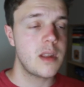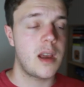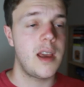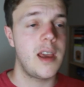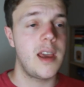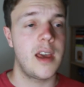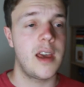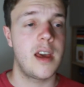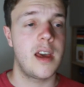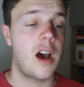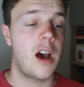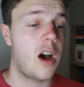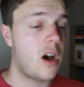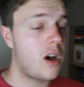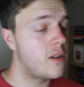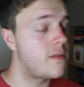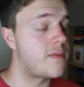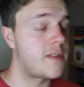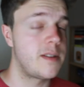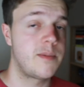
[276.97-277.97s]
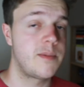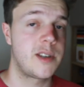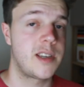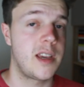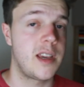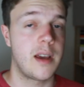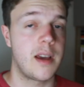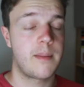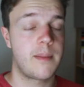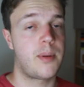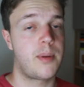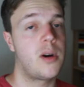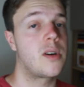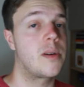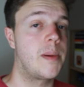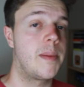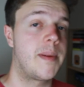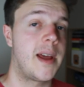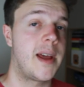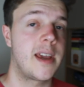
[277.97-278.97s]
Hopefully we see
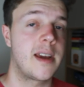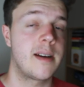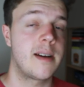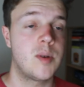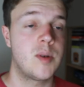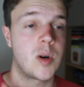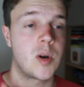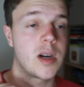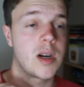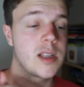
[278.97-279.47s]
Pogba playing a more